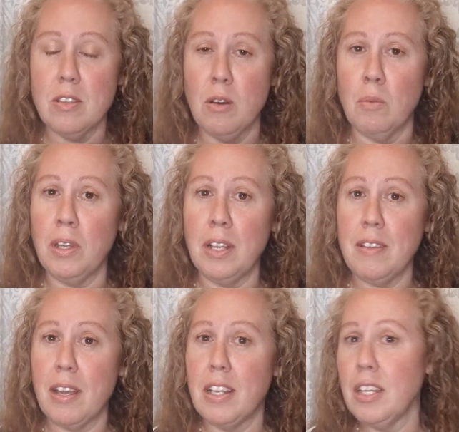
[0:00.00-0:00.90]
so it really
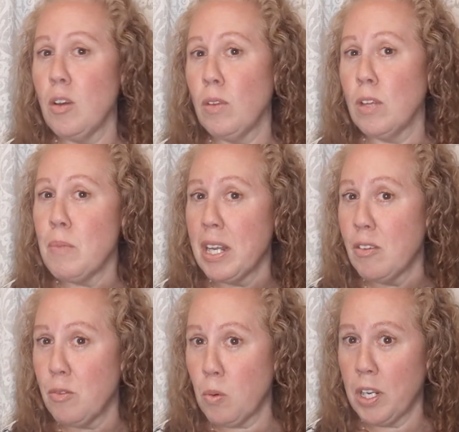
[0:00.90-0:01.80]
technically only made
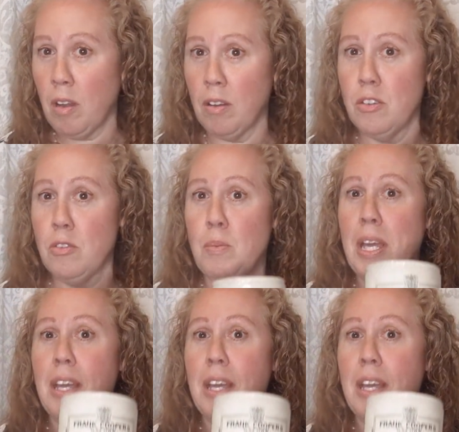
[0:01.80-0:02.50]
it $40 for